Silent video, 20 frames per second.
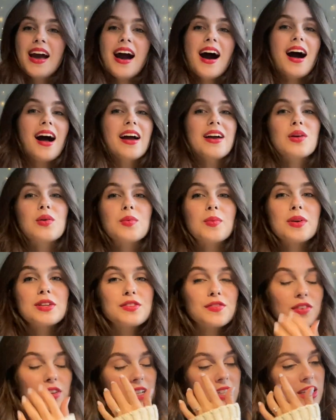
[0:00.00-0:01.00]
I
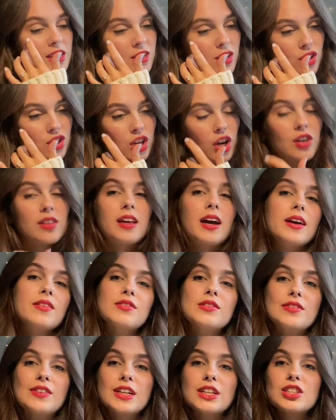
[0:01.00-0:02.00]
almost feel like it's a joke that I
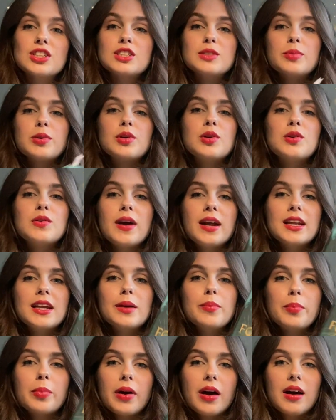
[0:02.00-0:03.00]
haven't finished this book already,
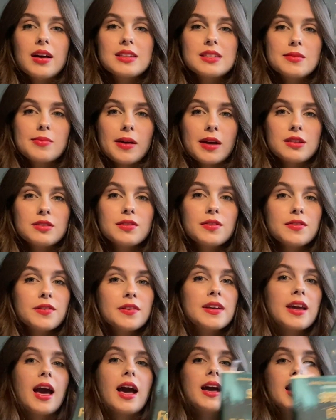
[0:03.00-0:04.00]
but Spells for
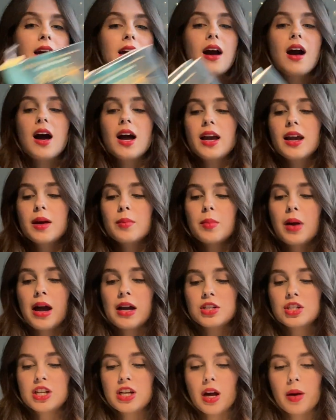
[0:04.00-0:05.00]
Forgetting, I am
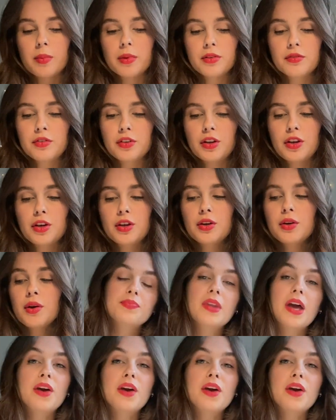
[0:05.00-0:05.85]
actually coming for you.